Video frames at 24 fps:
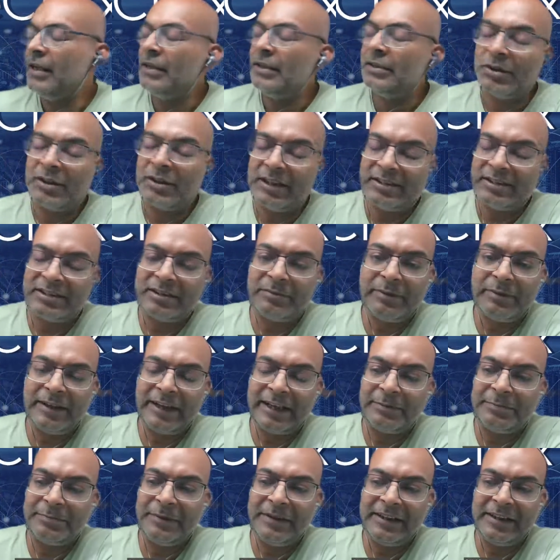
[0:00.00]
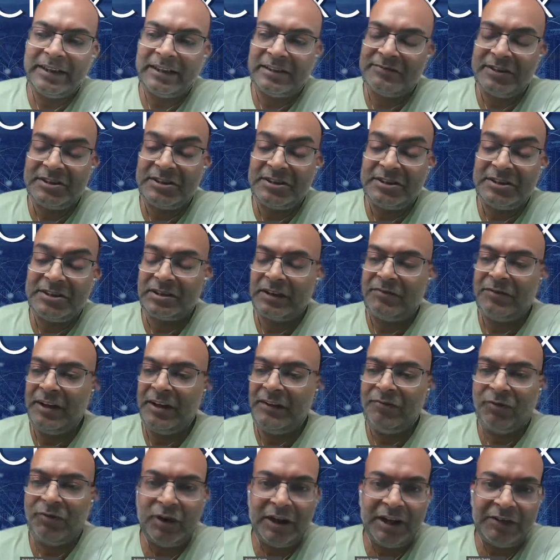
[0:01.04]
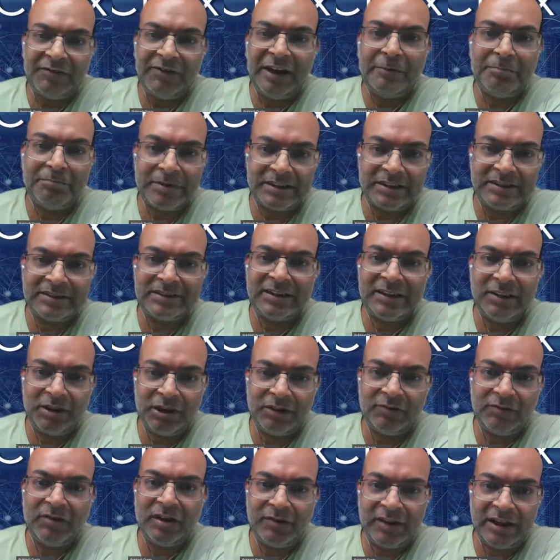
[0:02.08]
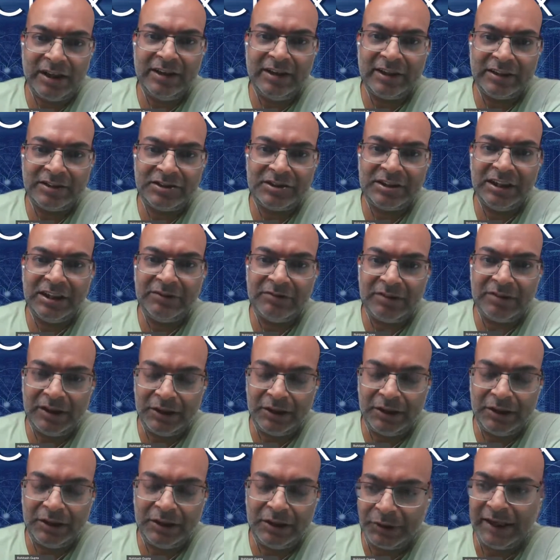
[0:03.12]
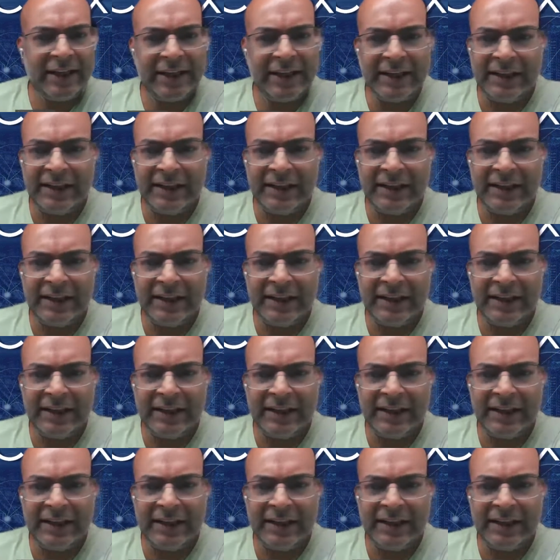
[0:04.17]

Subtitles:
So customer experience, which is roughly 45% of our industry even today,